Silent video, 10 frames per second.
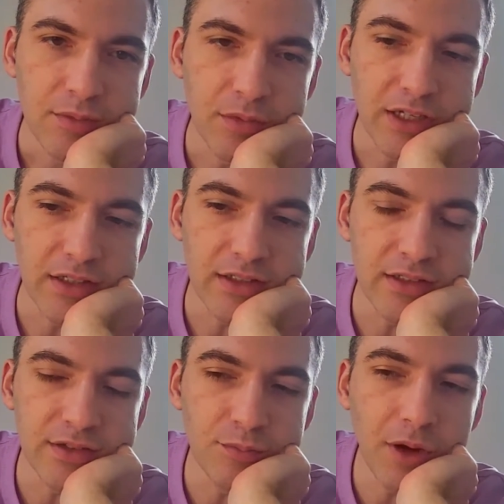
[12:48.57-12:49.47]
But
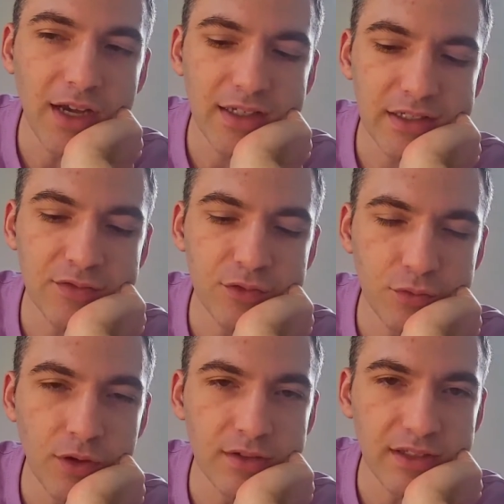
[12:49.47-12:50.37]
buy it if you
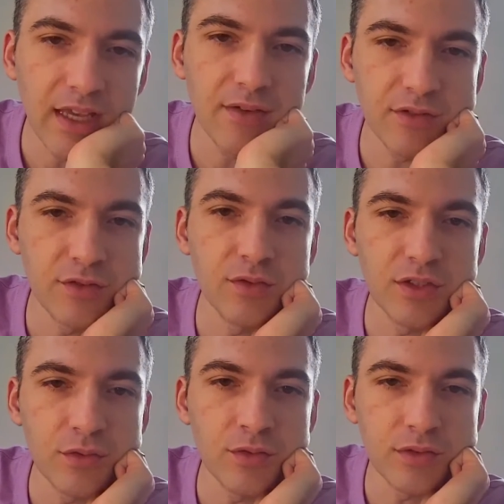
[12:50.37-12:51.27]
want a heavy
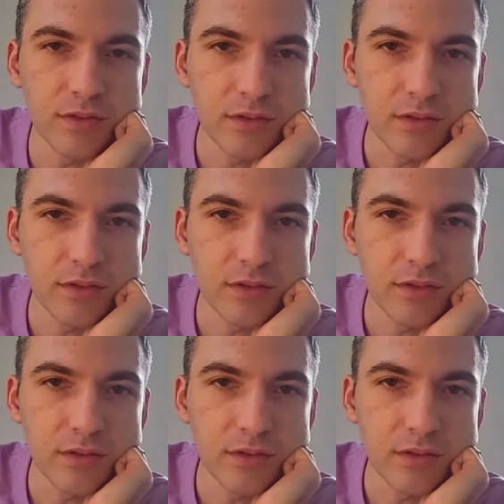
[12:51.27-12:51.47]
duty oud.